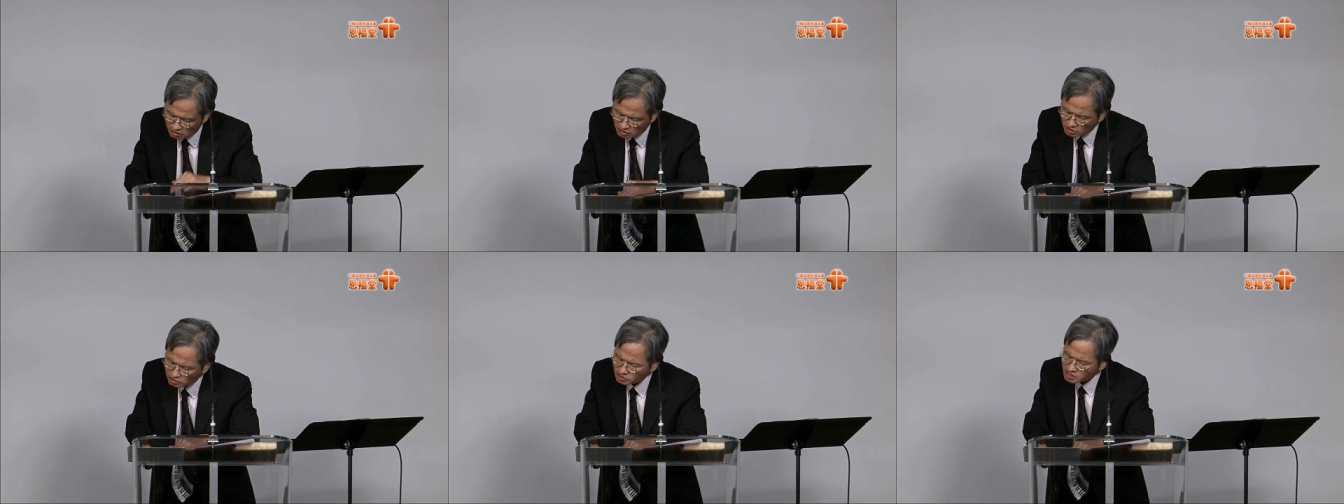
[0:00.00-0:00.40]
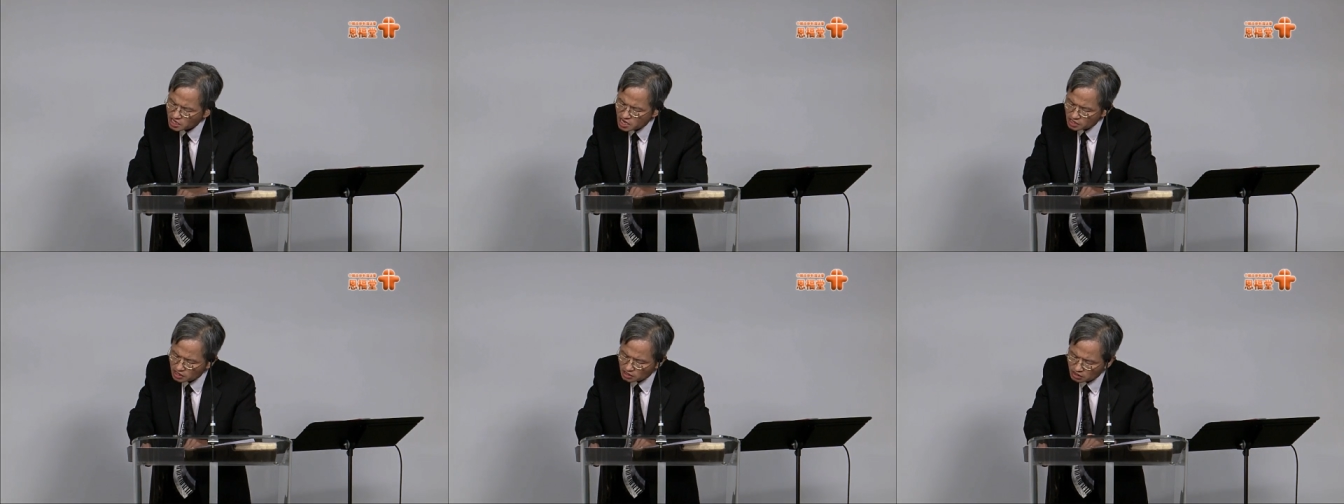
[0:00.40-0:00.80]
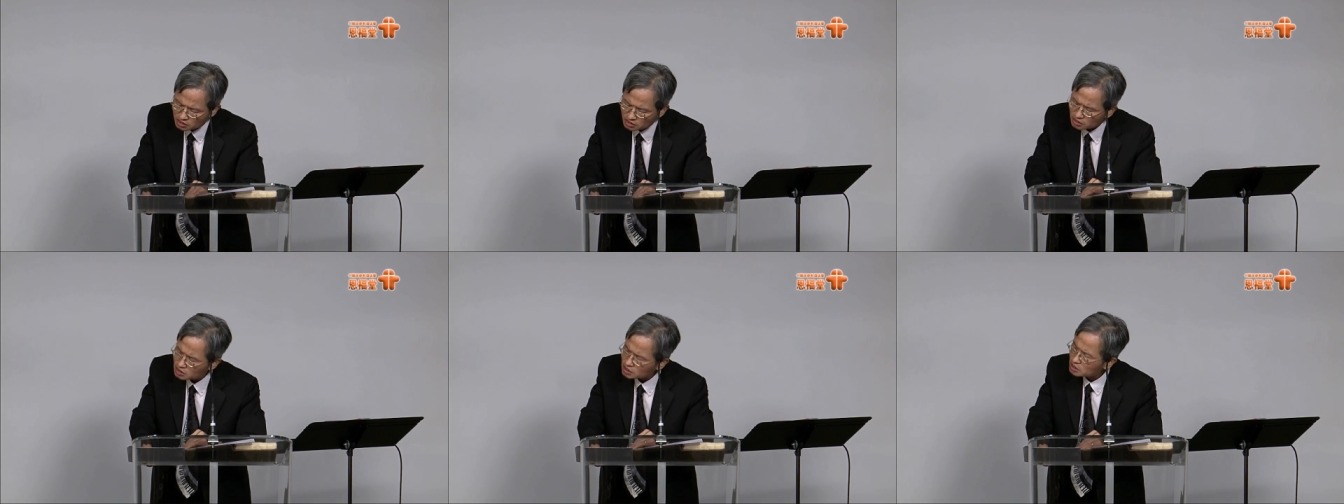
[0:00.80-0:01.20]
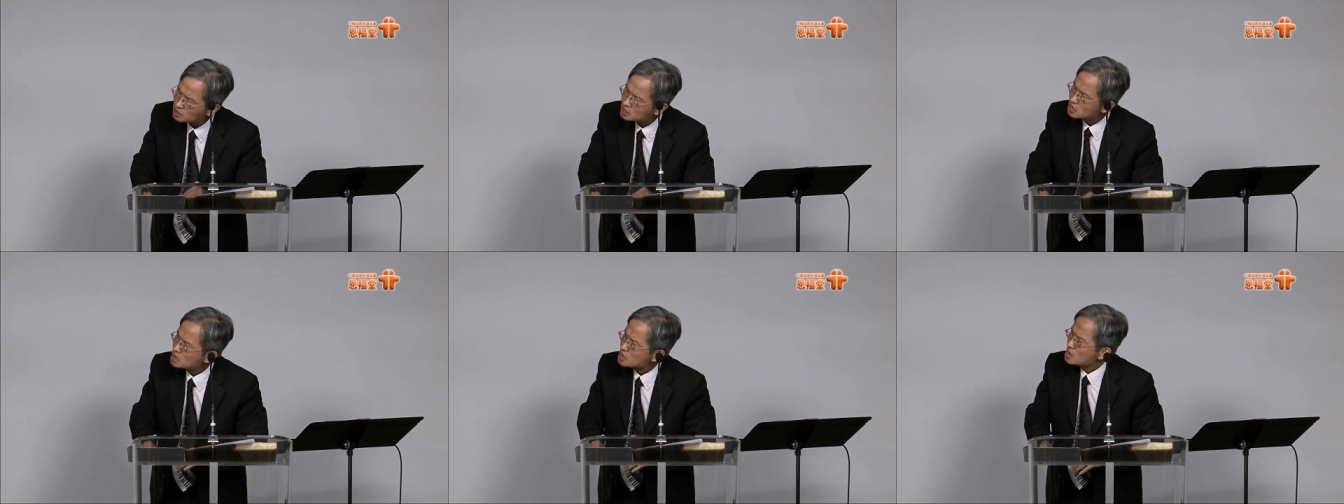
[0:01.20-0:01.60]
You see?
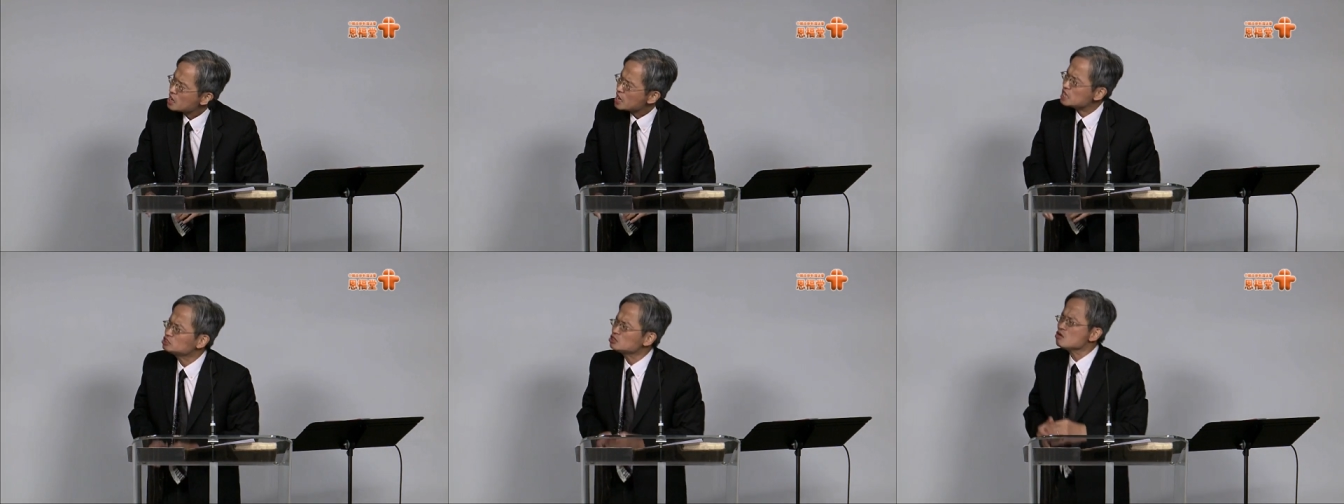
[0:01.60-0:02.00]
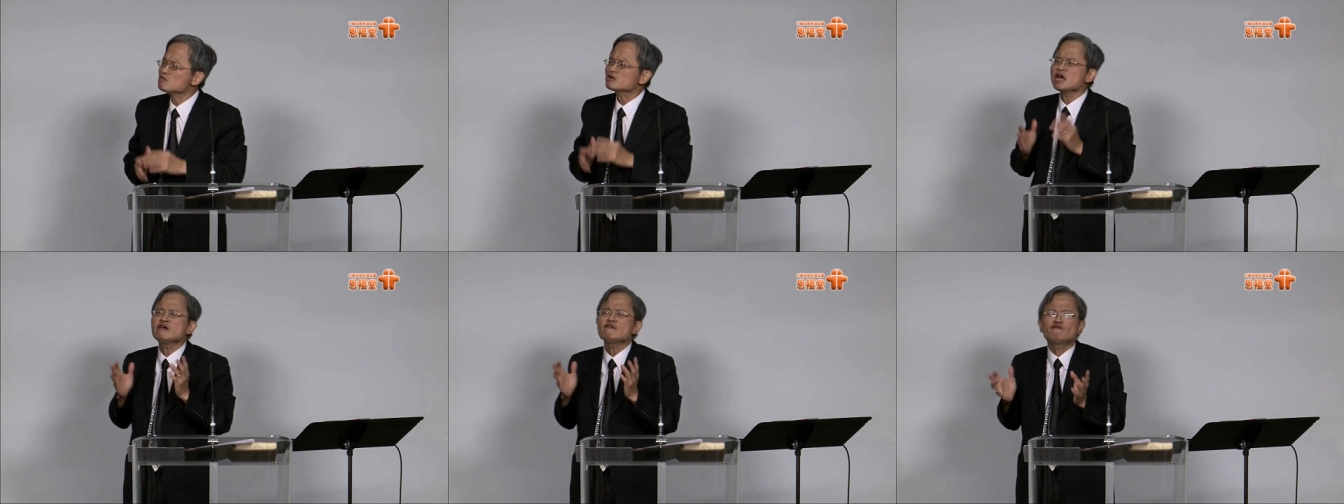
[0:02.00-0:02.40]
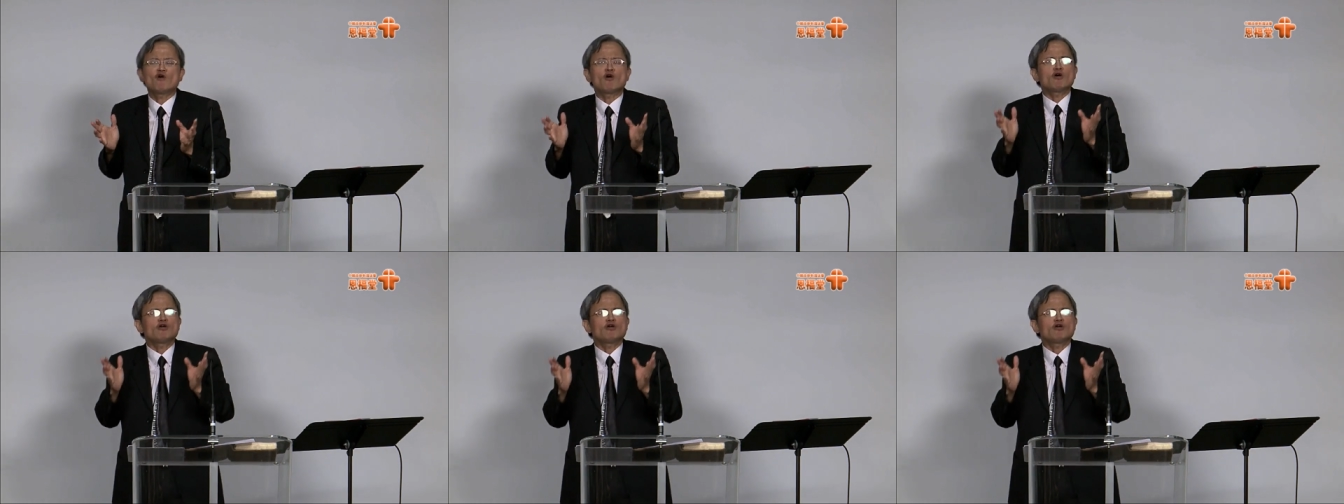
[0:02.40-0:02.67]
He's looking for